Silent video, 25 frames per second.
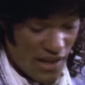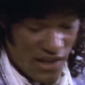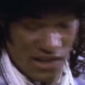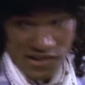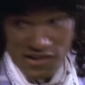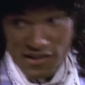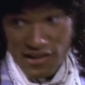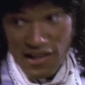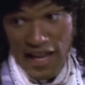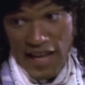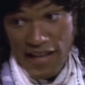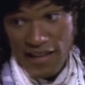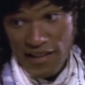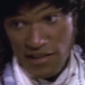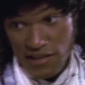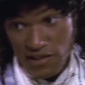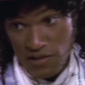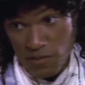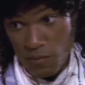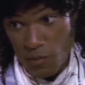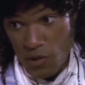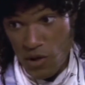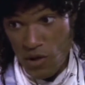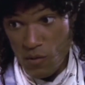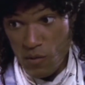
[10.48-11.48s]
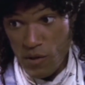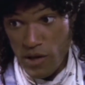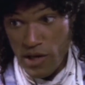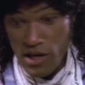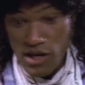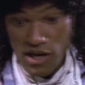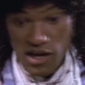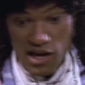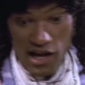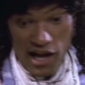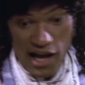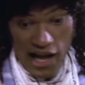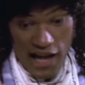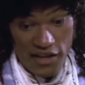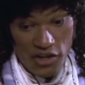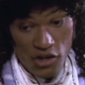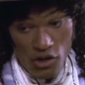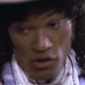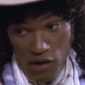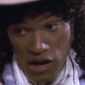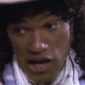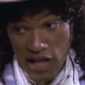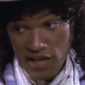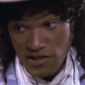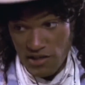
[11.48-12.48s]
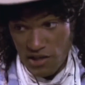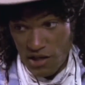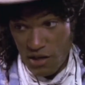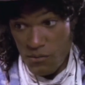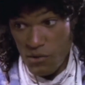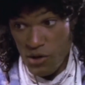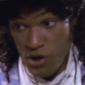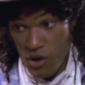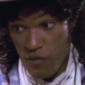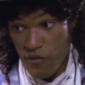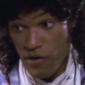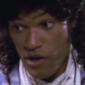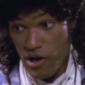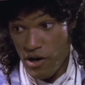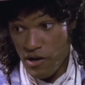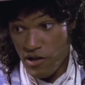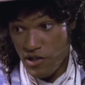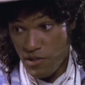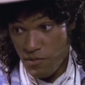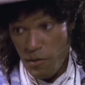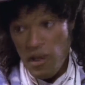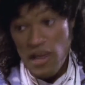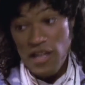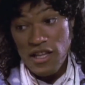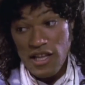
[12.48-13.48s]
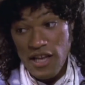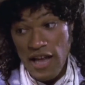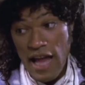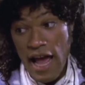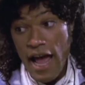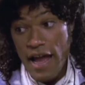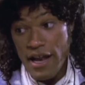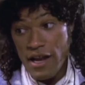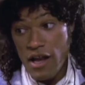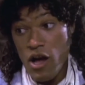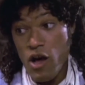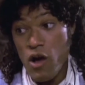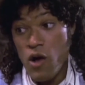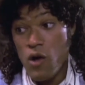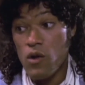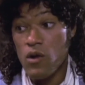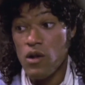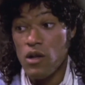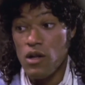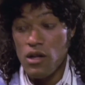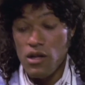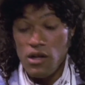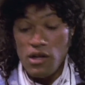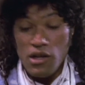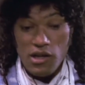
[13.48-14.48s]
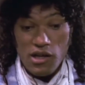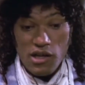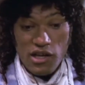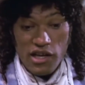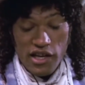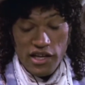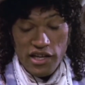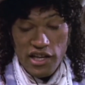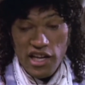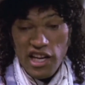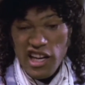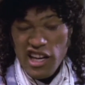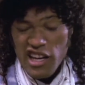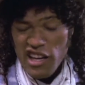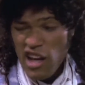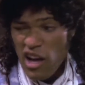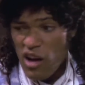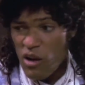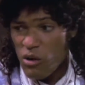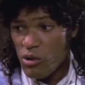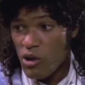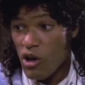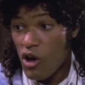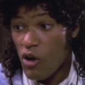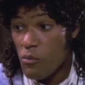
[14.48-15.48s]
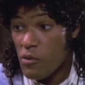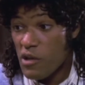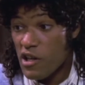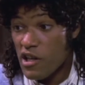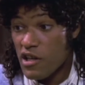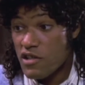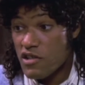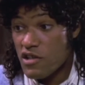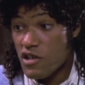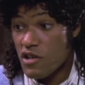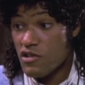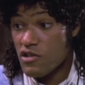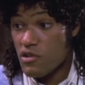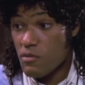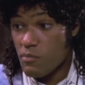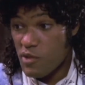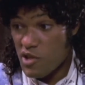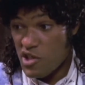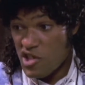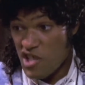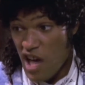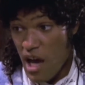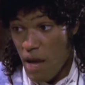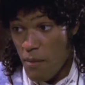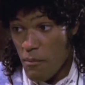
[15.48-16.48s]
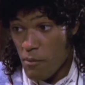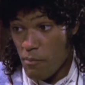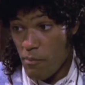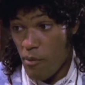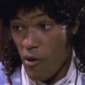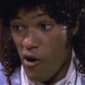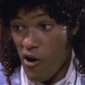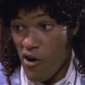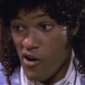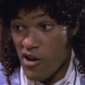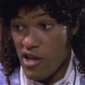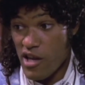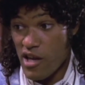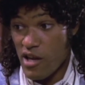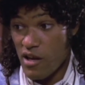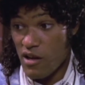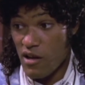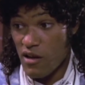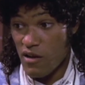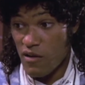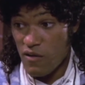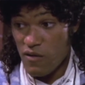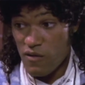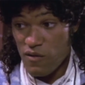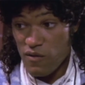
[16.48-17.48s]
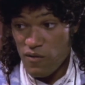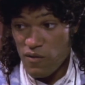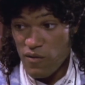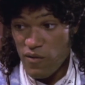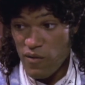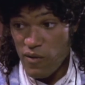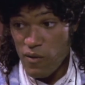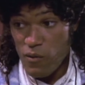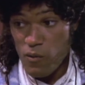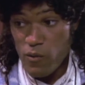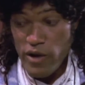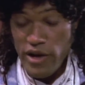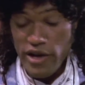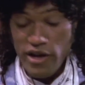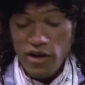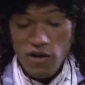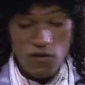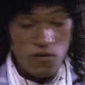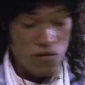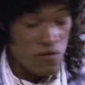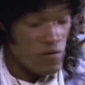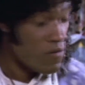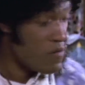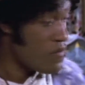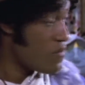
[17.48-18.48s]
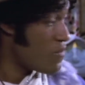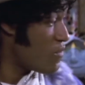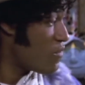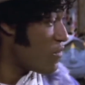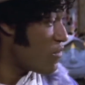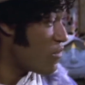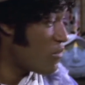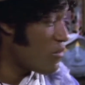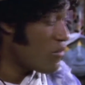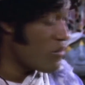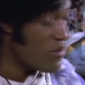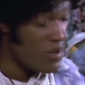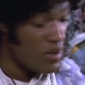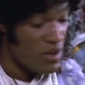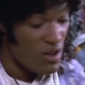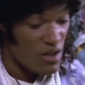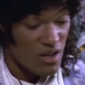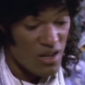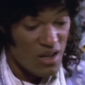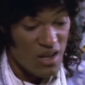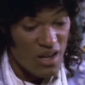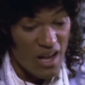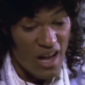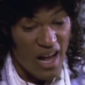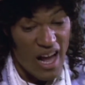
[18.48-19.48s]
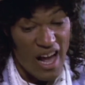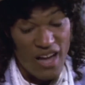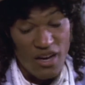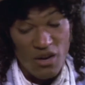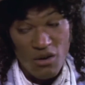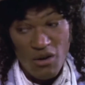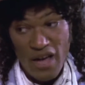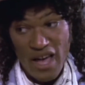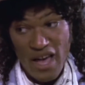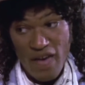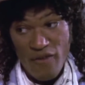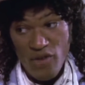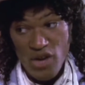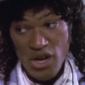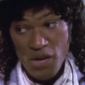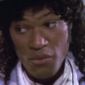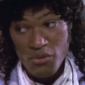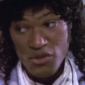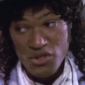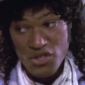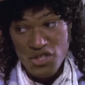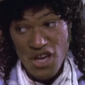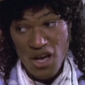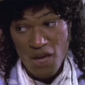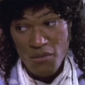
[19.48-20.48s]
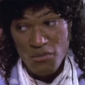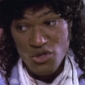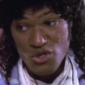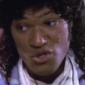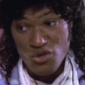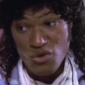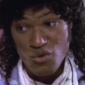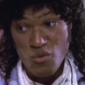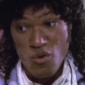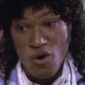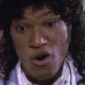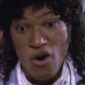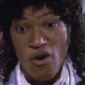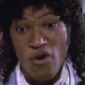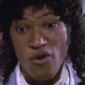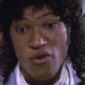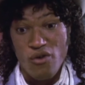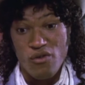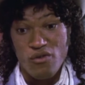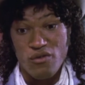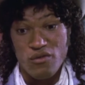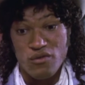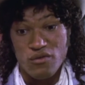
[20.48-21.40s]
it's like this, Pee-wee. I knew I was coming over here to spend the night and all, and then it dawned on me this here's a pajama party, and, well, I don't have any pajamas to wear.